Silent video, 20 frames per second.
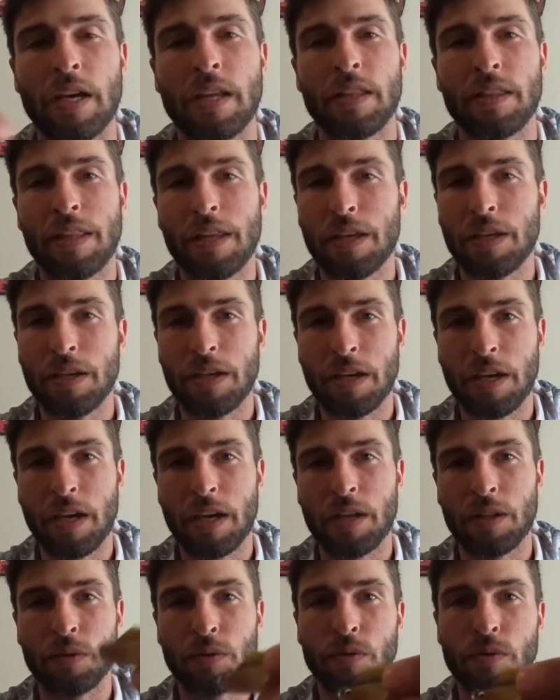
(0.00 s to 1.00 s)
that you
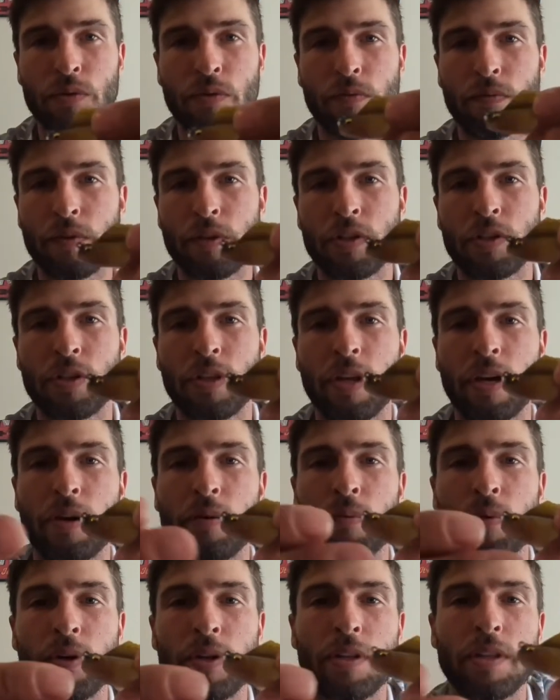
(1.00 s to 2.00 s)
can lose a fish that
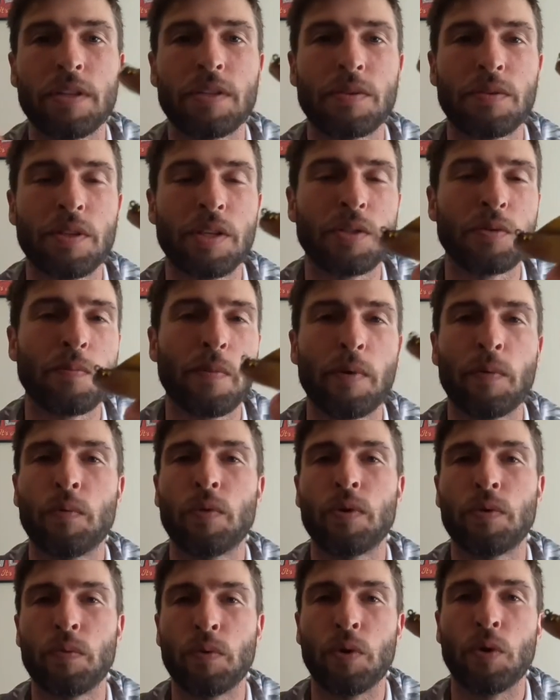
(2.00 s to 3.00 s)
way. That's my
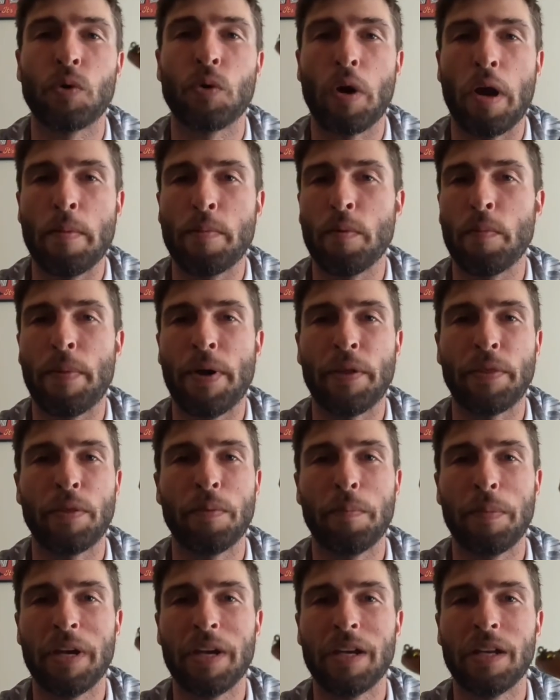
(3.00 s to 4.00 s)
one real gripe about the
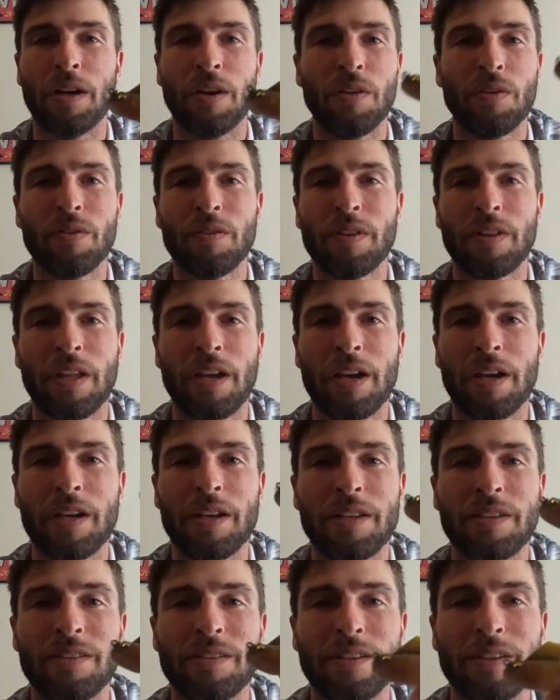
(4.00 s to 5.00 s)
bait. Other than that,
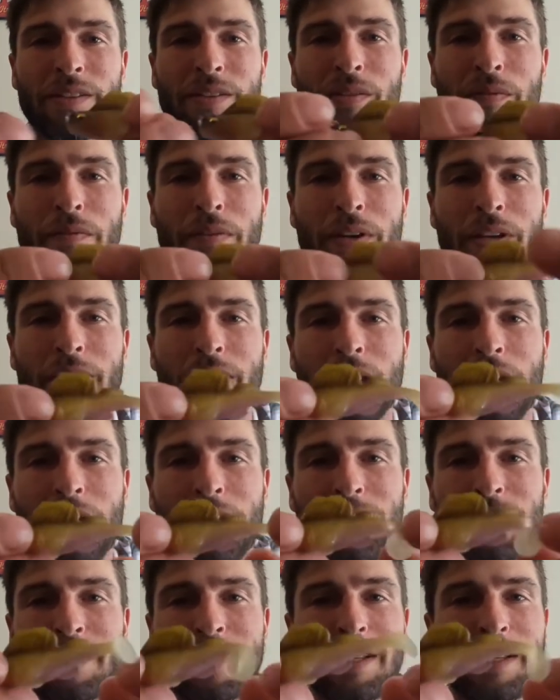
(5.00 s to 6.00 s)
it's a
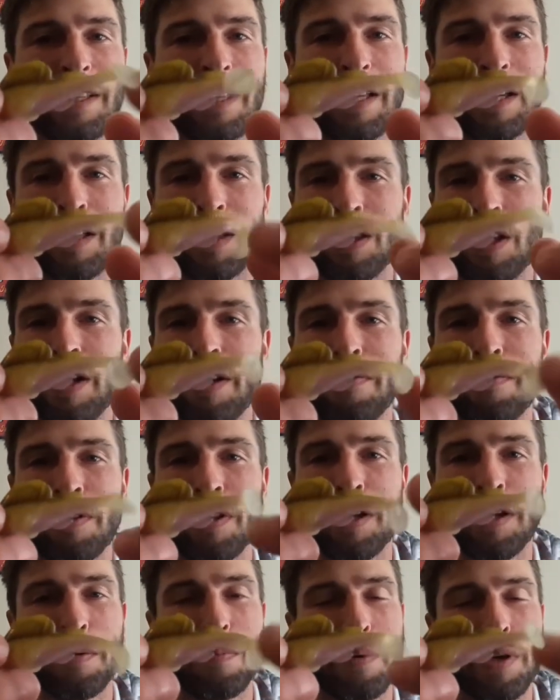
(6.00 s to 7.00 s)
fantastic like
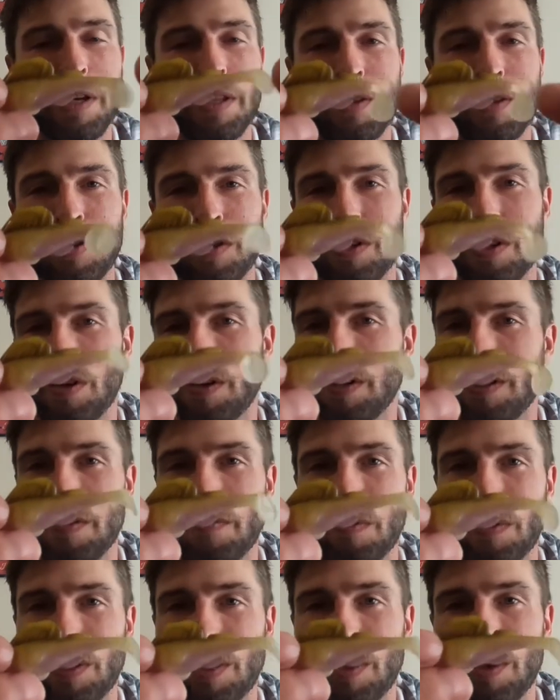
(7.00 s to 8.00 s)
lifelike bait. a ton of
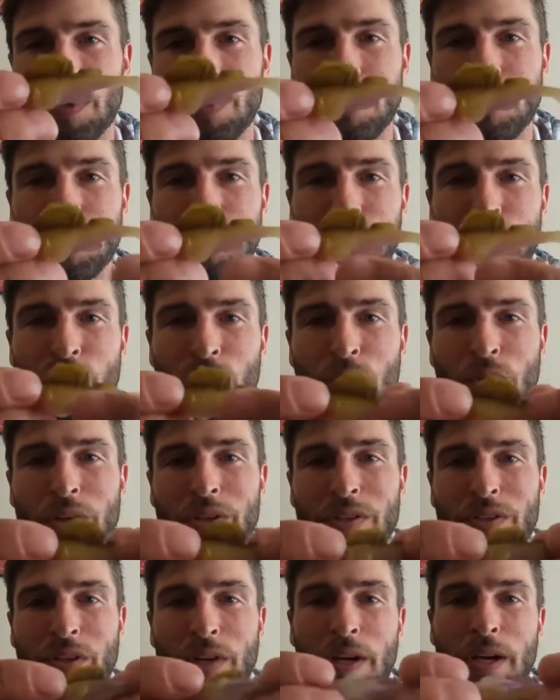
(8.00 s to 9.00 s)
different colors. This one
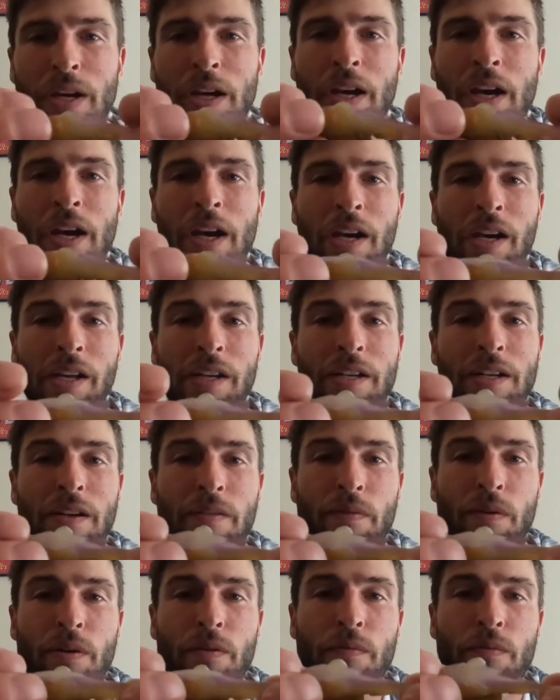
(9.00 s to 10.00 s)
is
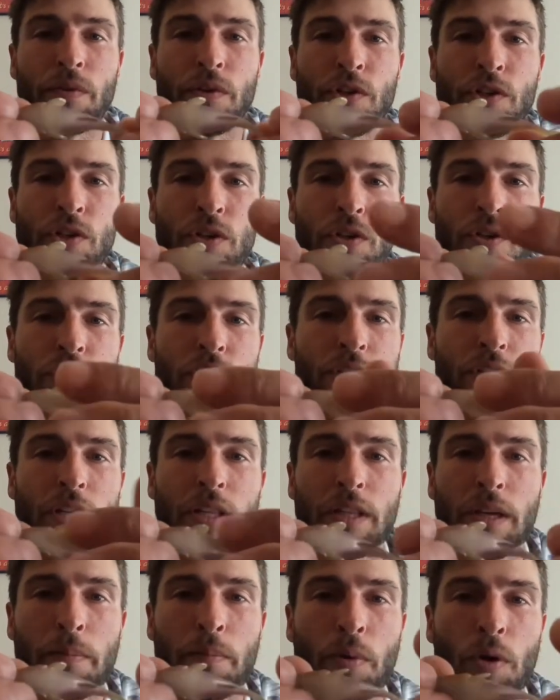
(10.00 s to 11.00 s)
different for sure. It's
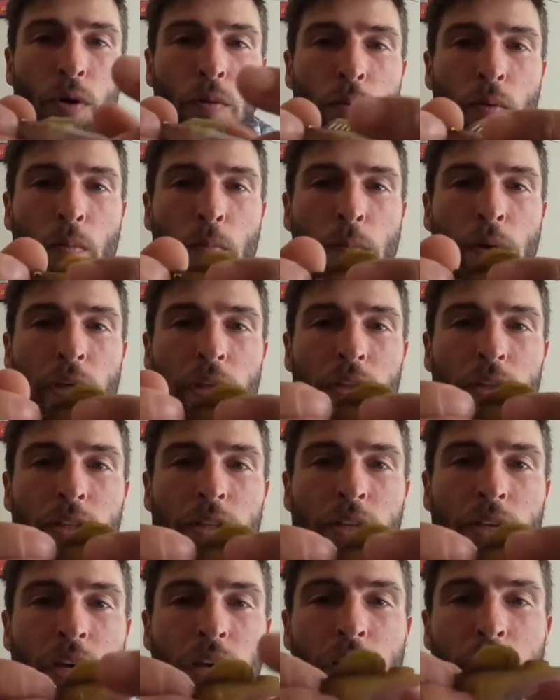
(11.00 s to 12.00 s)
got that purple belly,
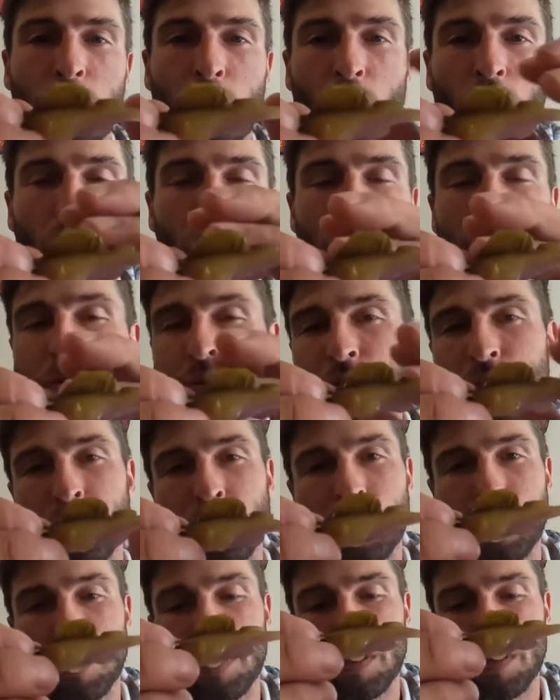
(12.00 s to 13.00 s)
that kind of bronze
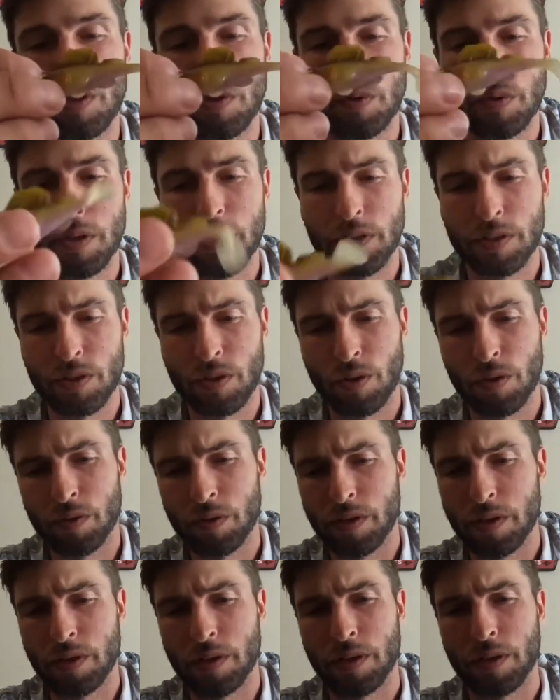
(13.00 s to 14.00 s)
look to it. It's
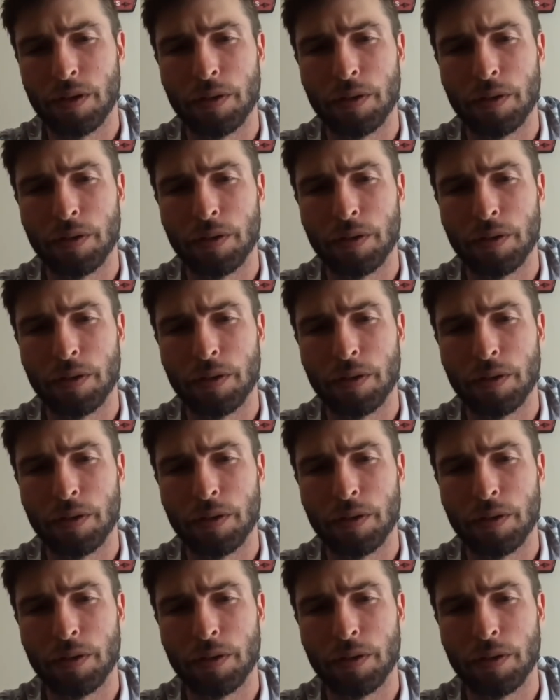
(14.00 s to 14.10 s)
called the